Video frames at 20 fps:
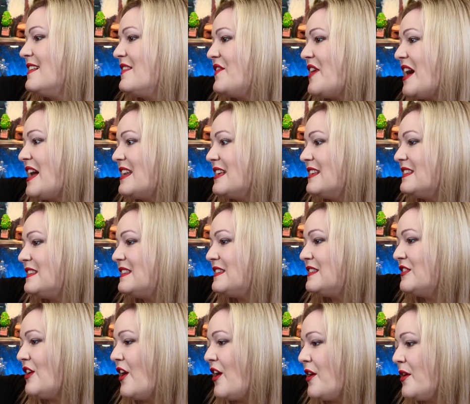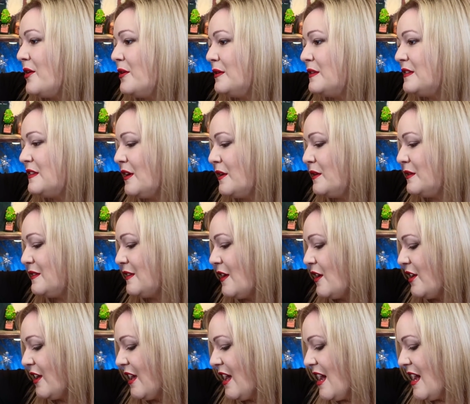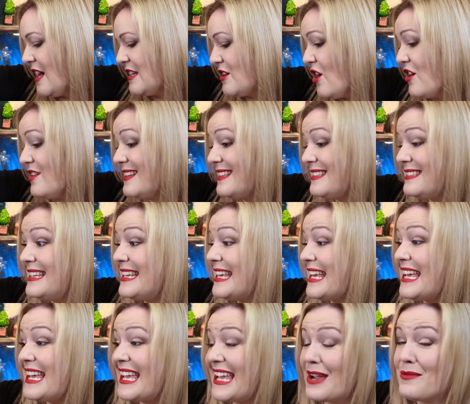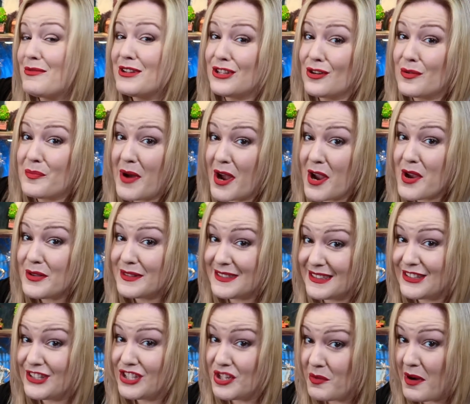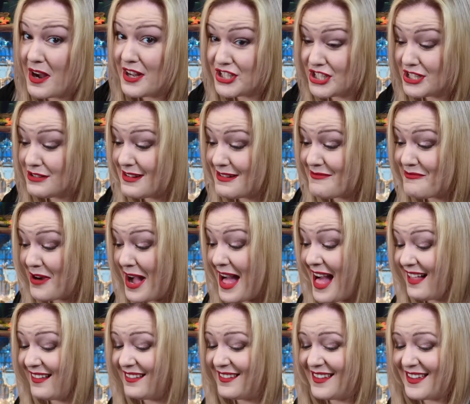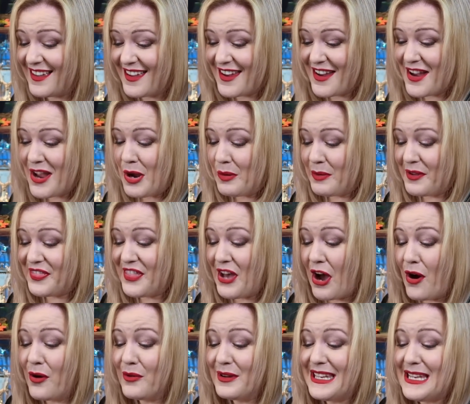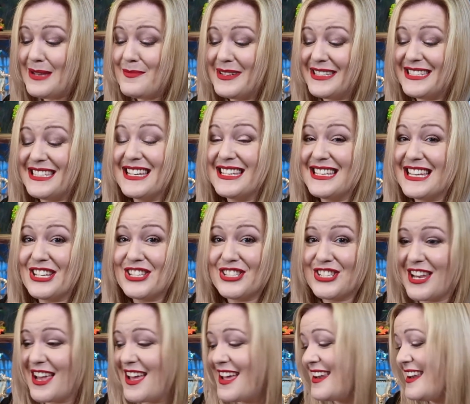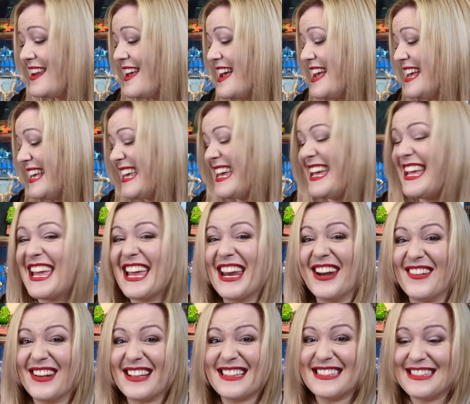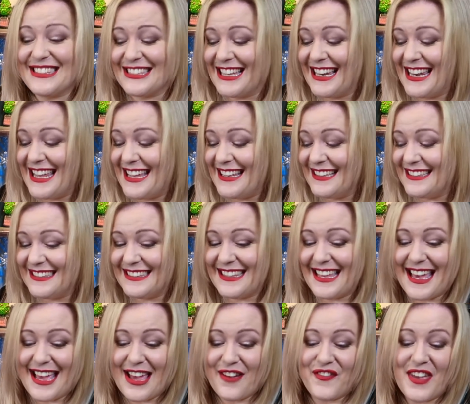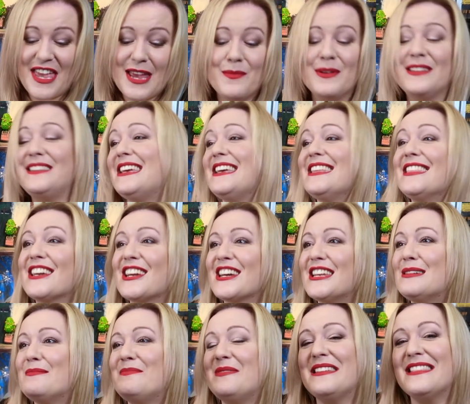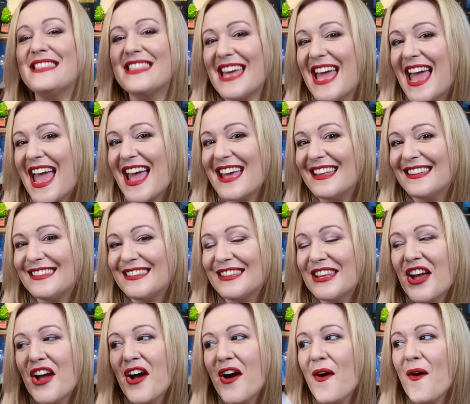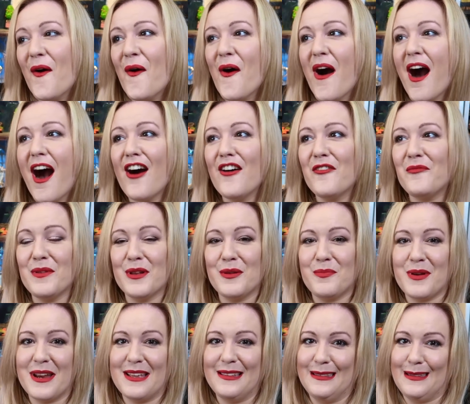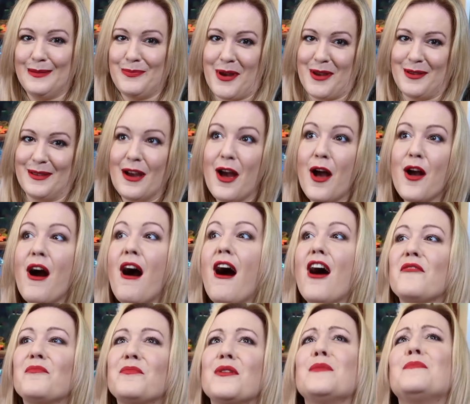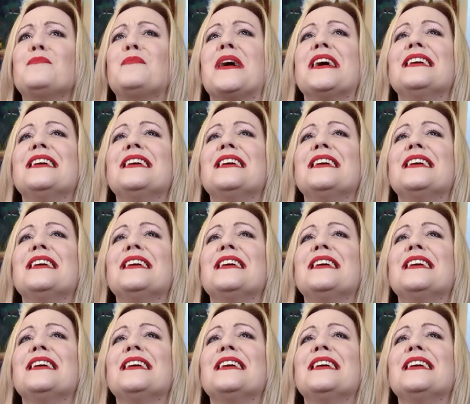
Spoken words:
That is so, so, so good. Honestly, Geek Gear, with your posters, you are doing well. With the whole limited edition, Geek Gear exclusive. It was either going to be this or Half-Blood Prince, Half-Blood